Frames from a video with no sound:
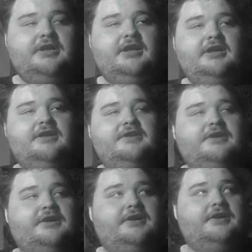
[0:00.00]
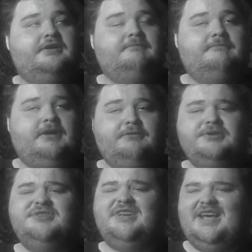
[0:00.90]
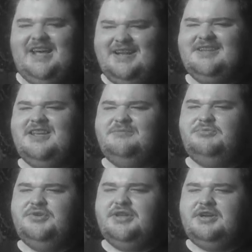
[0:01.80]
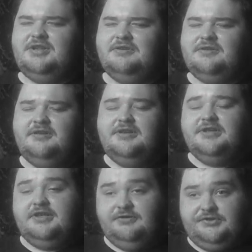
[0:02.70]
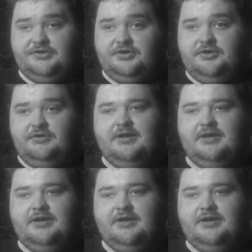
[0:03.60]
and uh, I originally had a Game Boy Color years ago,